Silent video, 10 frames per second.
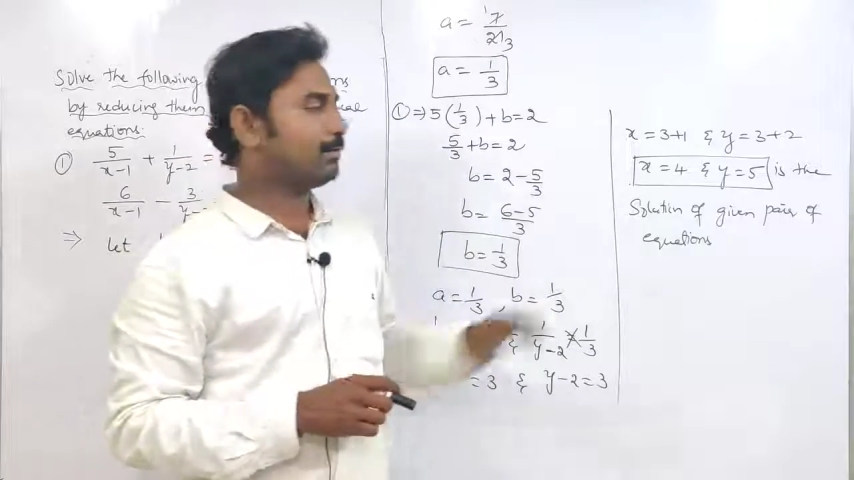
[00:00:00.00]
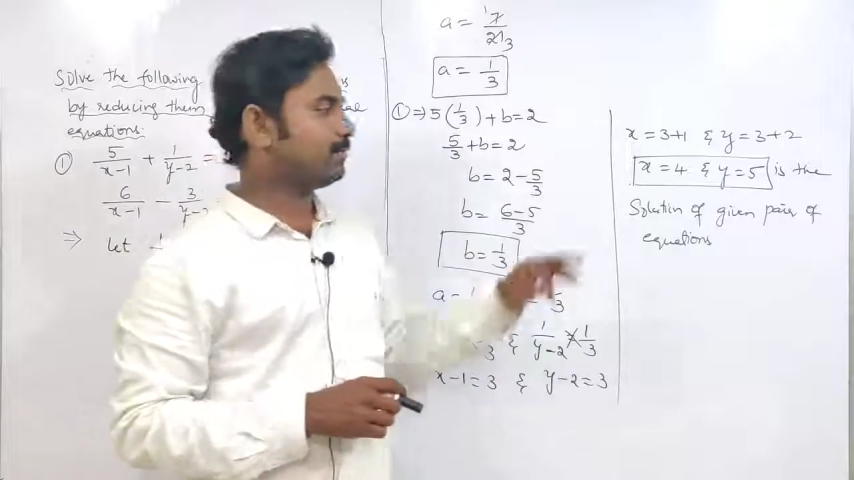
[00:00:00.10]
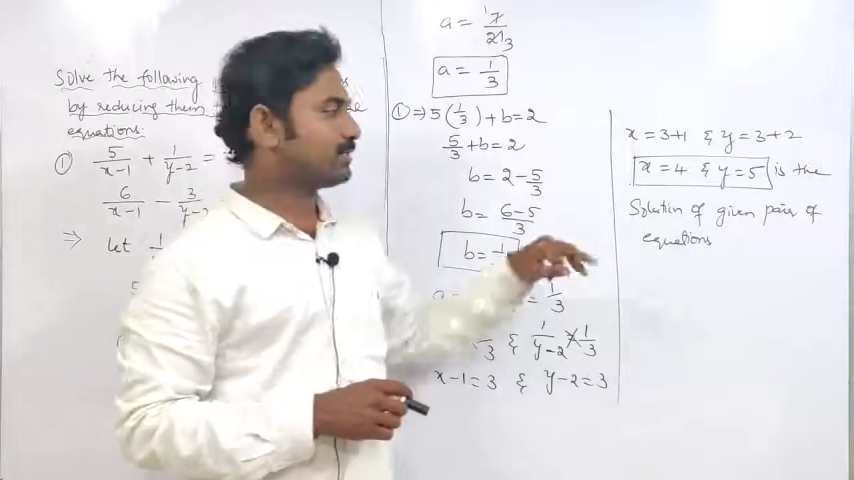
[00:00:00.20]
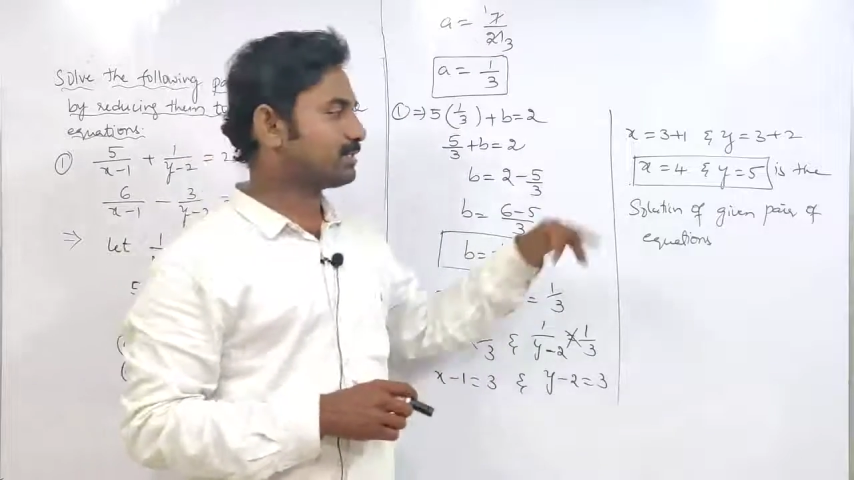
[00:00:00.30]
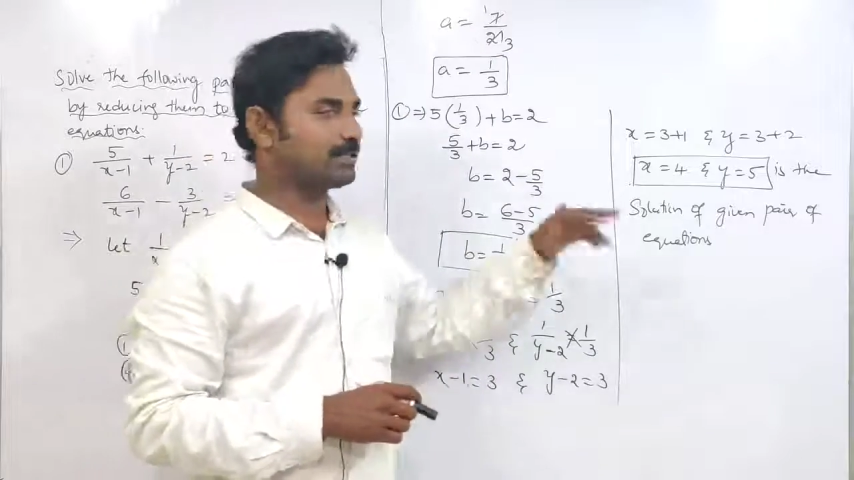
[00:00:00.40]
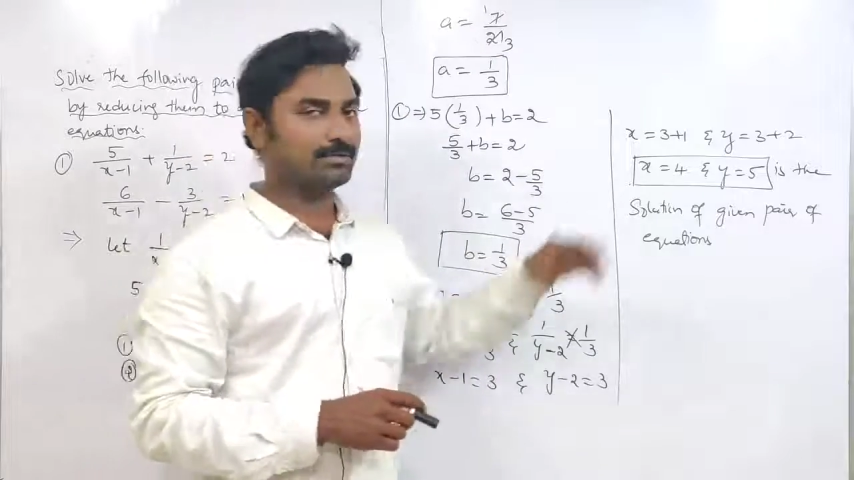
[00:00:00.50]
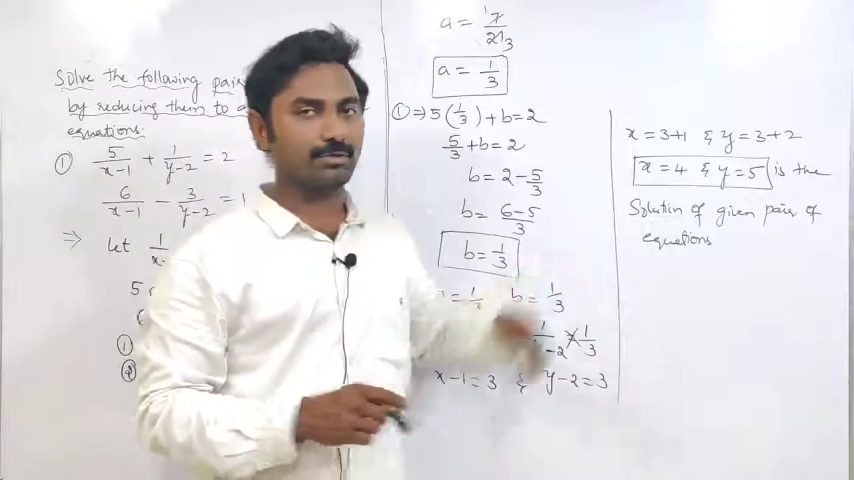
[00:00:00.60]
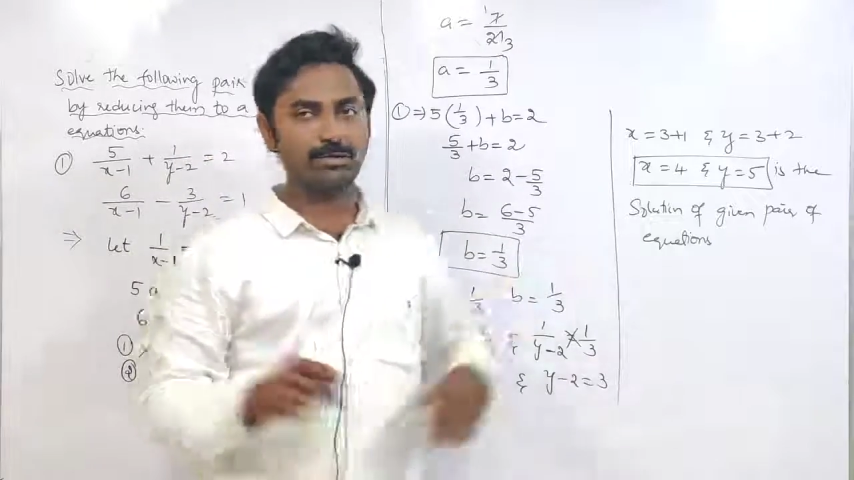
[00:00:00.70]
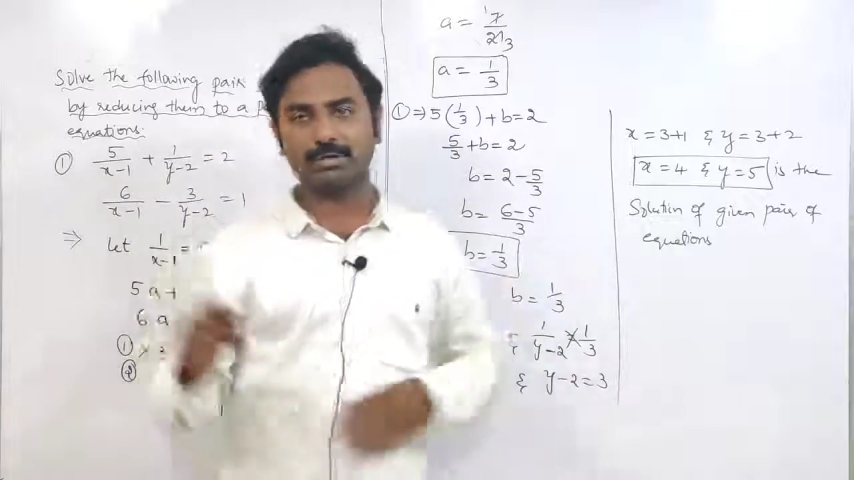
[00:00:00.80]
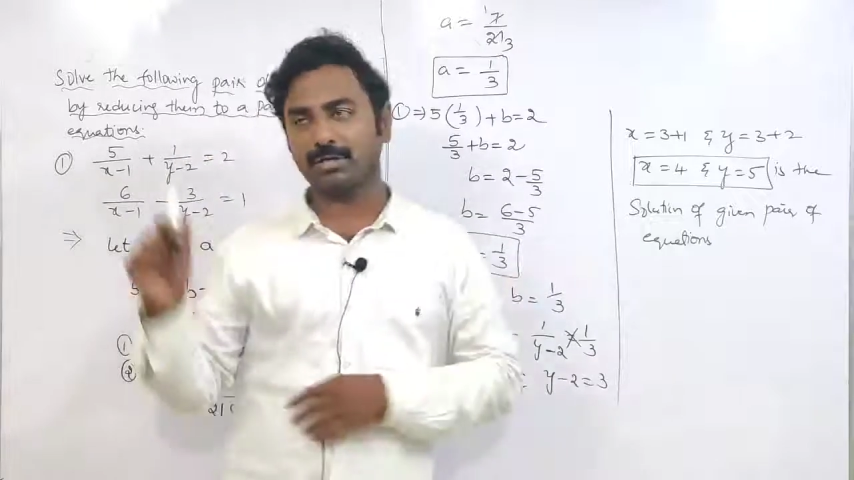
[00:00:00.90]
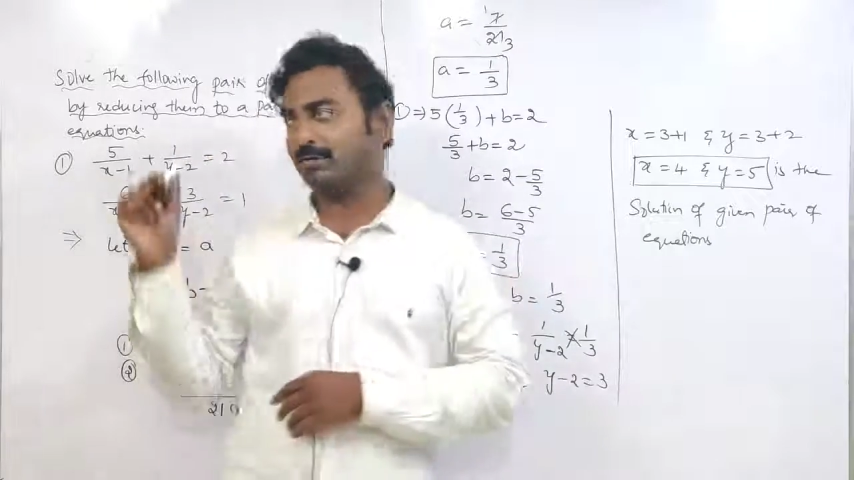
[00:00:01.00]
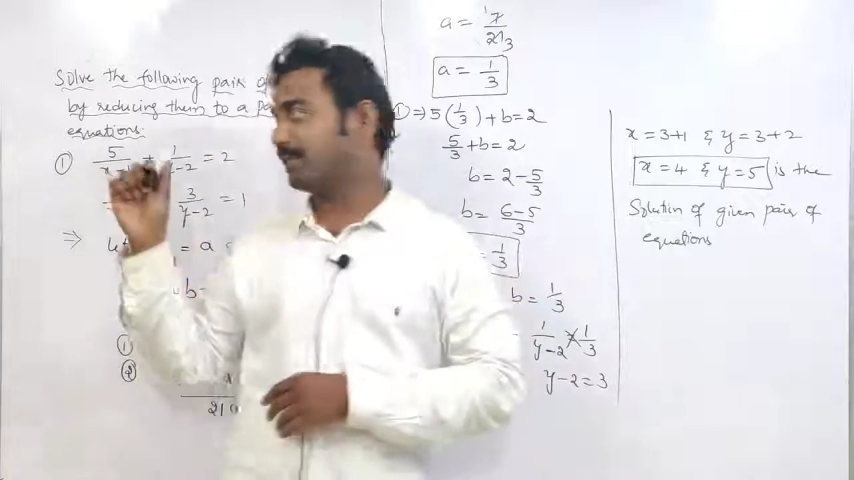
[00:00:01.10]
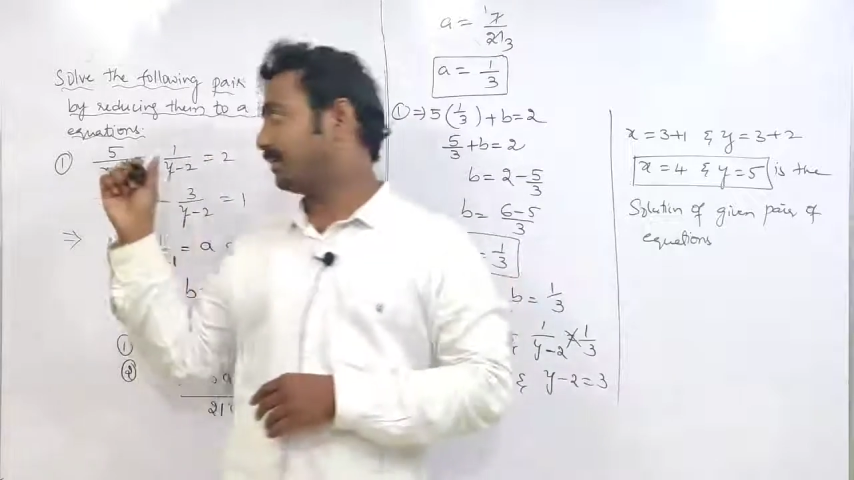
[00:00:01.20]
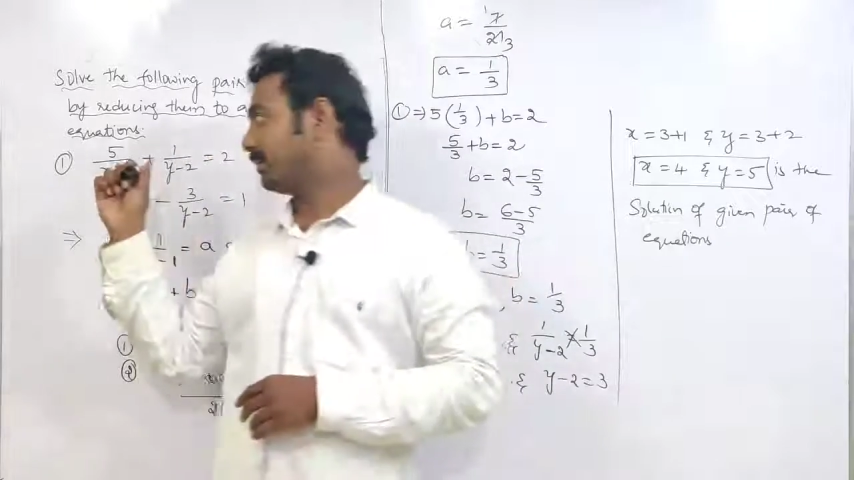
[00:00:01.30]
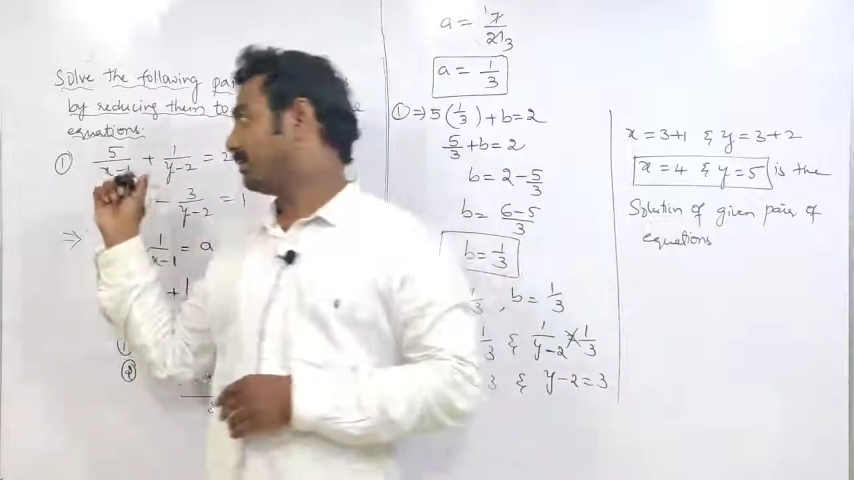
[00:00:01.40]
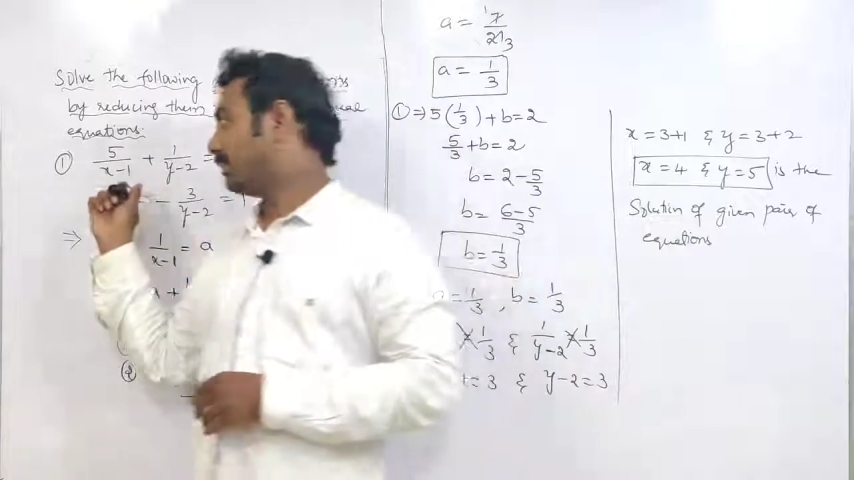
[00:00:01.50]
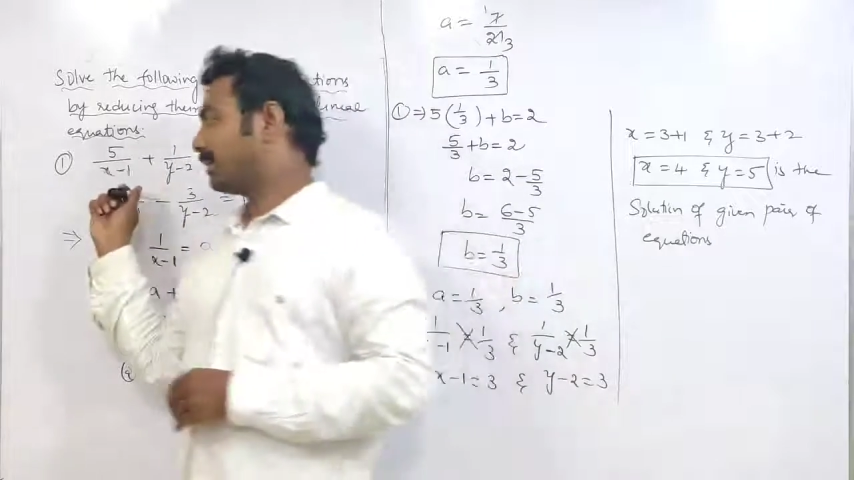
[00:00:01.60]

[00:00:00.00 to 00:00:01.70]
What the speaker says: which is the solution of the